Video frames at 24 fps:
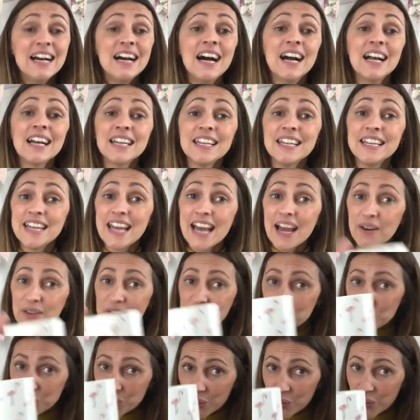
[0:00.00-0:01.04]
I'm going to now
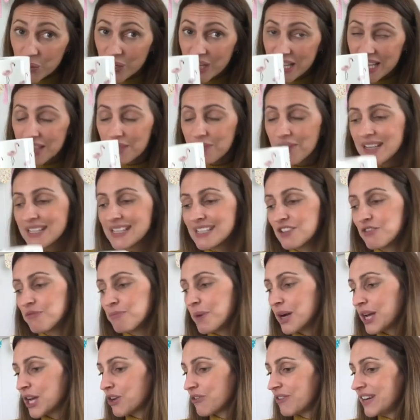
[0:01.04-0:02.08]
enjoy the rest of
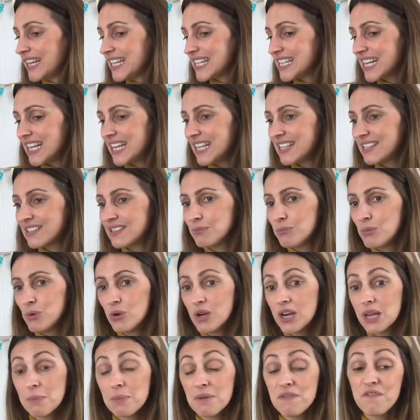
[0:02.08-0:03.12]
my green tea this
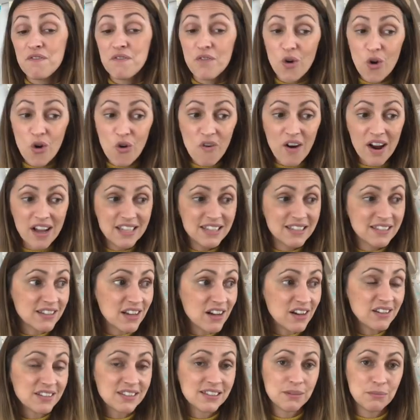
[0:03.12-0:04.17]
morning before I
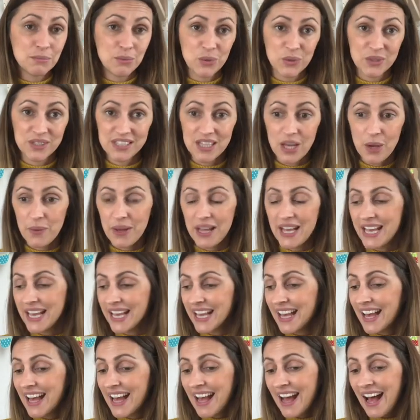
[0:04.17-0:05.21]
start some more
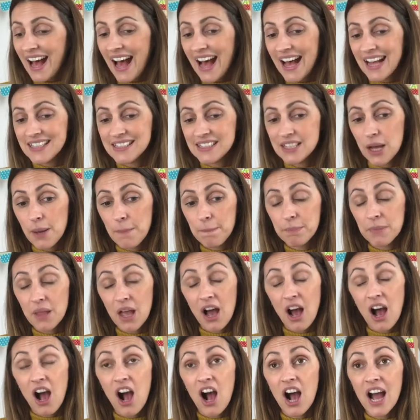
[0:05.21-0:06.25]
sewing. And
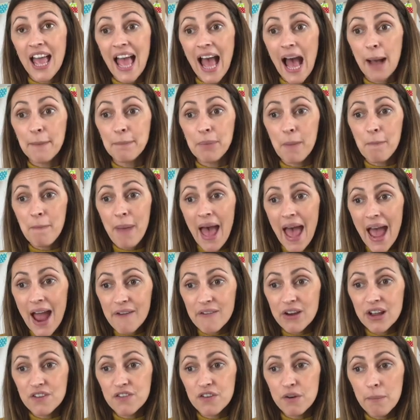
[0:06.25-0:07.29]
I am
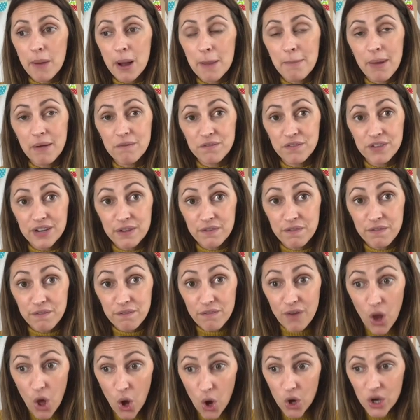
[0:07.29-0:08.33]
preparing for my monthly
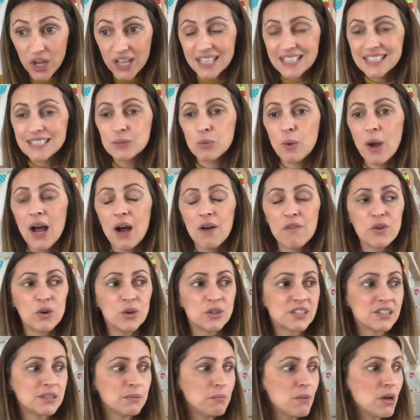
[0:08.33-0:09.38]
vlog as well. I've
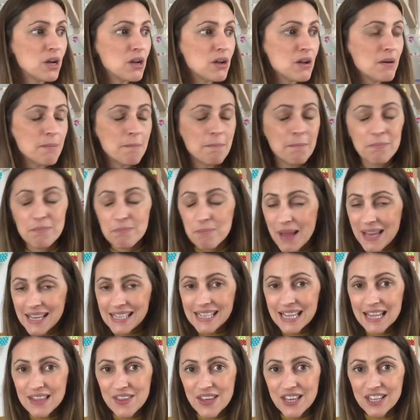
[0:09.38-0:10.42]
got some
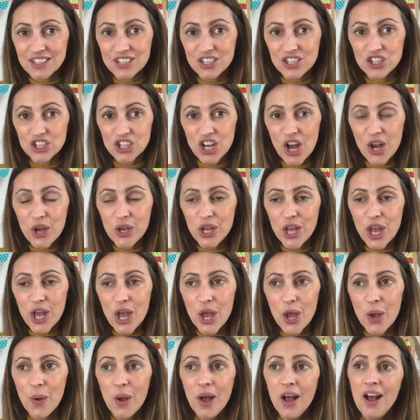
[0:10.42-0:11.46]
amazing things to show
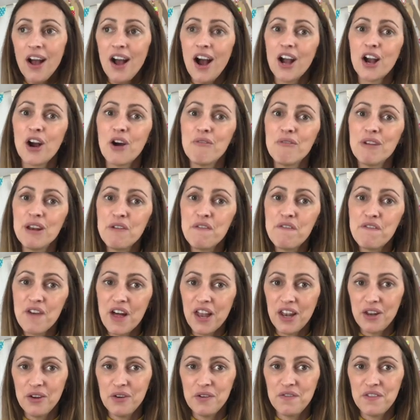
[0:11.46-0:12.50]
you. I got a really
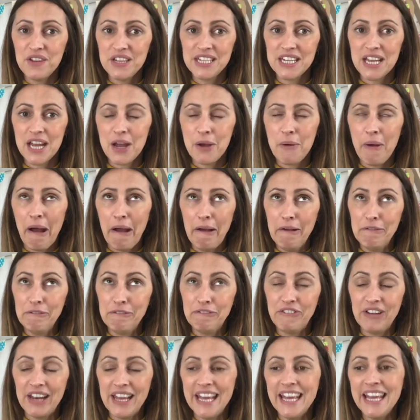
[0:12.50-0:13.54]
fun little video
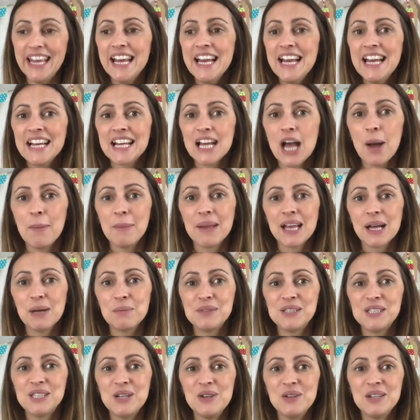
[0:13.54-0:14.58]
hopefully coming up
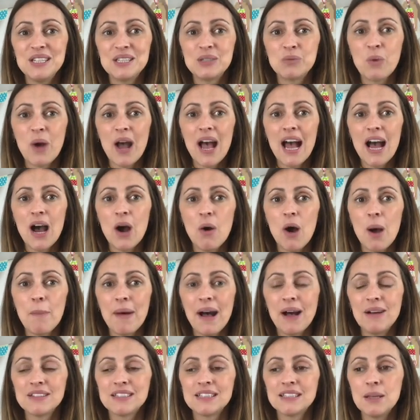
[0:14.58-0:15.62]
soon as well,
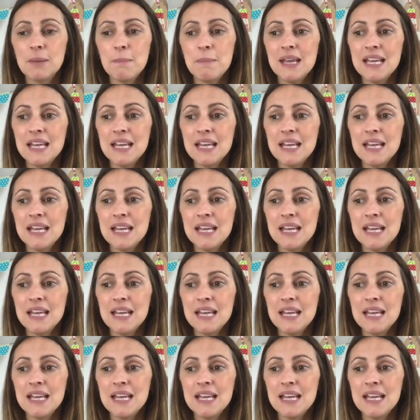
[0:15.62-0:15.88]
about some